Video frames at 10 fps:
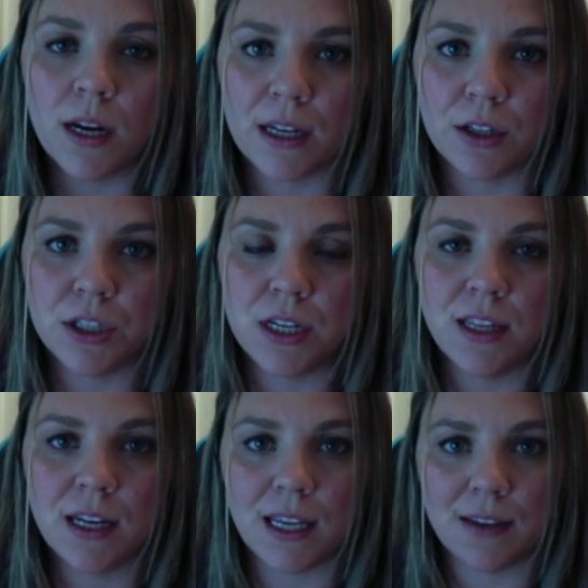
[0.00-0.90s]
energy
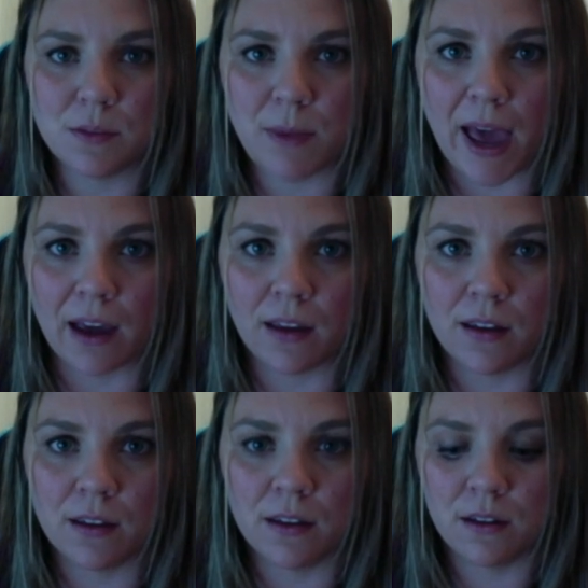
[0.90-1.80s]
than it gives back.
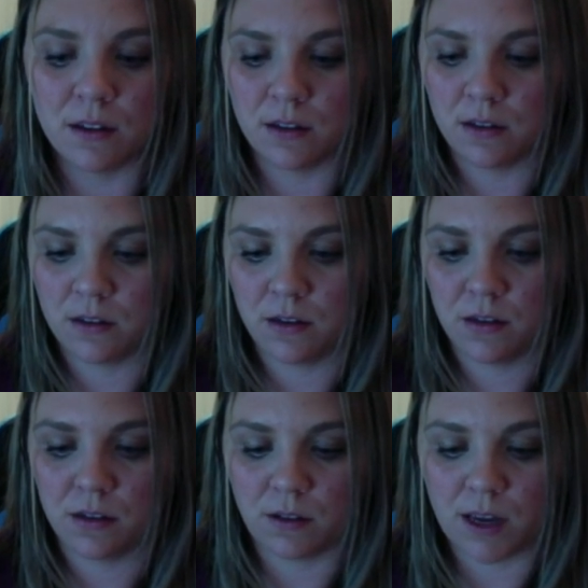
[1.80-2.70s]

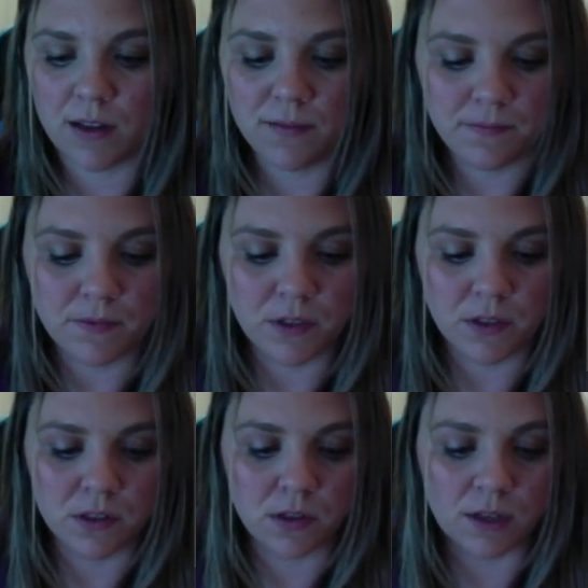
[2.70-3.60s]
Okay?
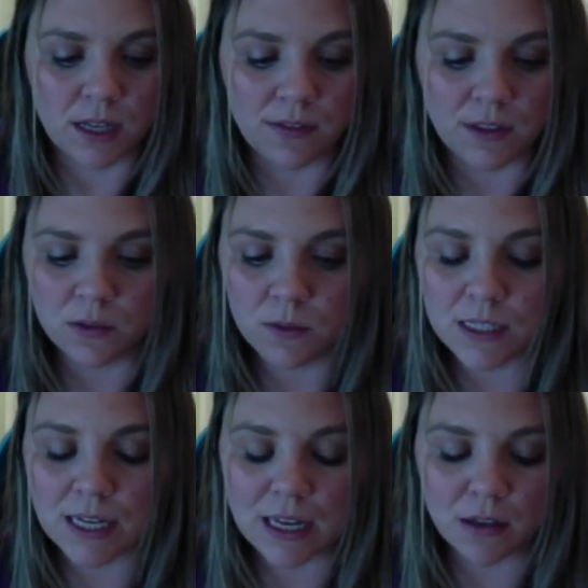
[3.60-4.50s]
So if this was
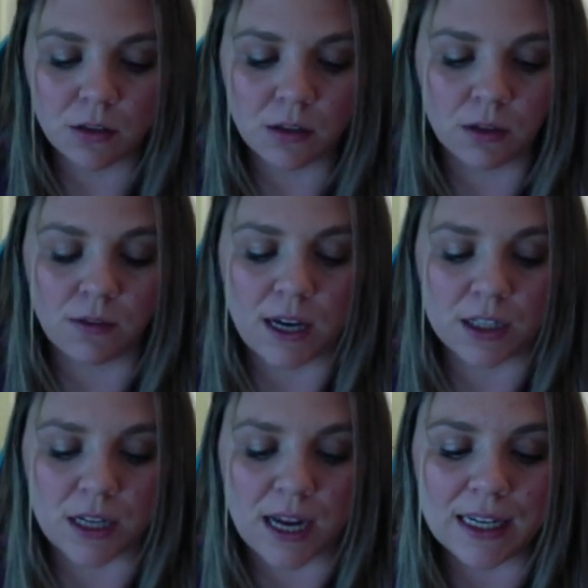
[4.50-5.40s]
an endothermic
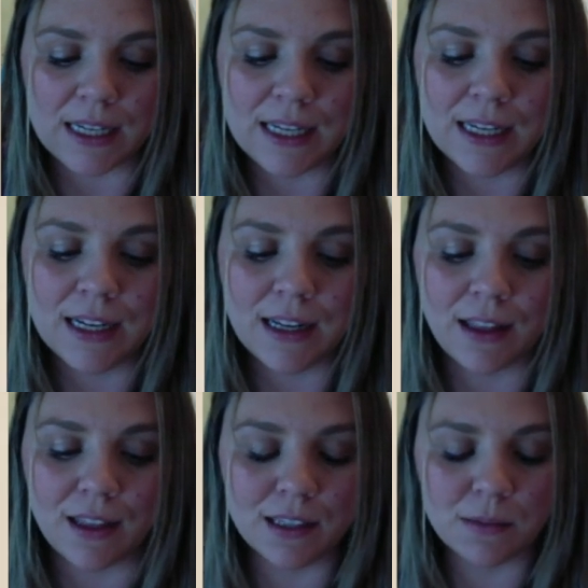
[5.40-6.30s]
reaction, I needed
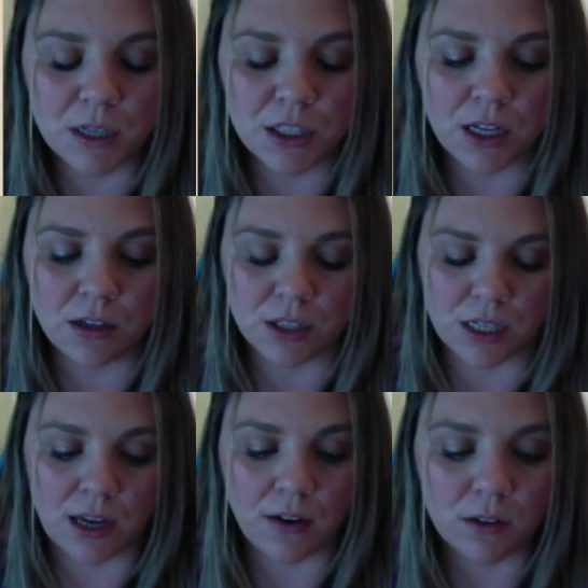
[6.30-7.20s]
this much
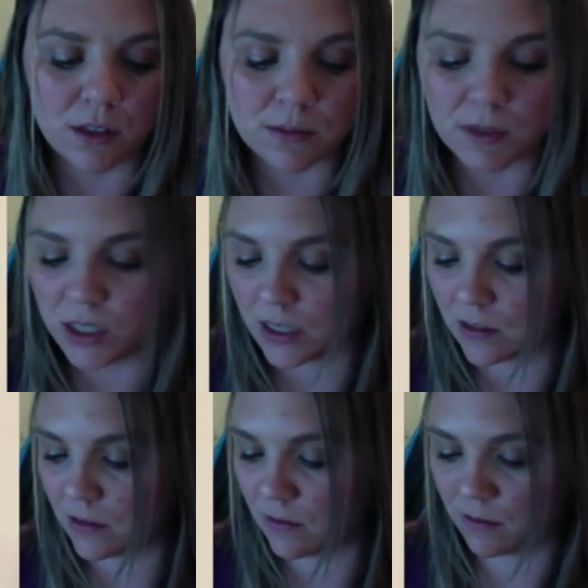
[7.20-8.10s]
energy, however this much
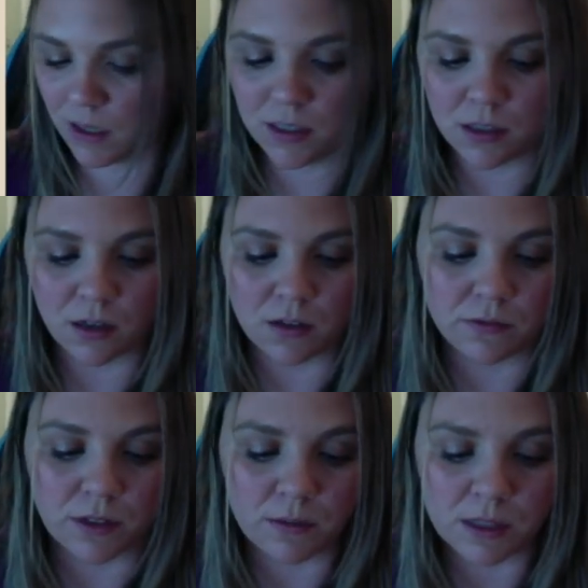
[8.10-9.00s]
is, right? To go
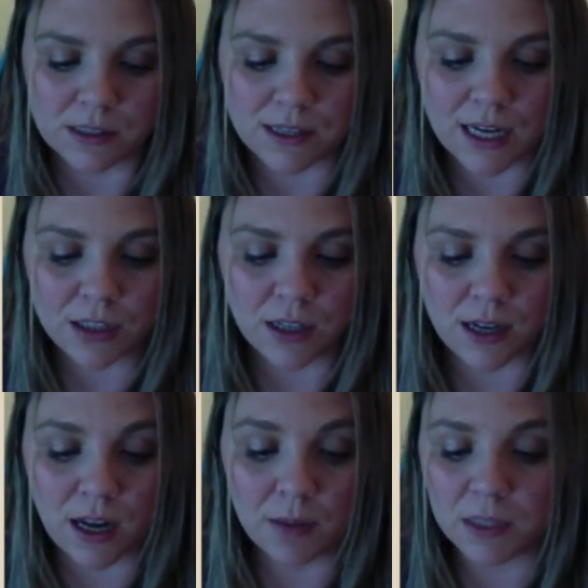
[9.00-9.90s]
from this dashed
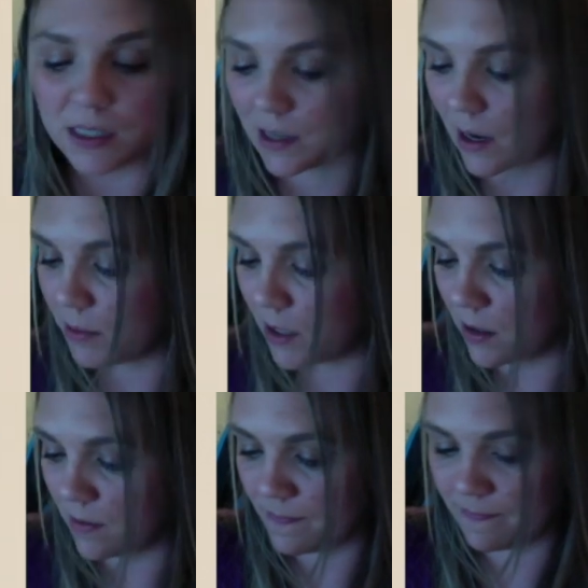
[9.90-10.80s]
line up to the top here,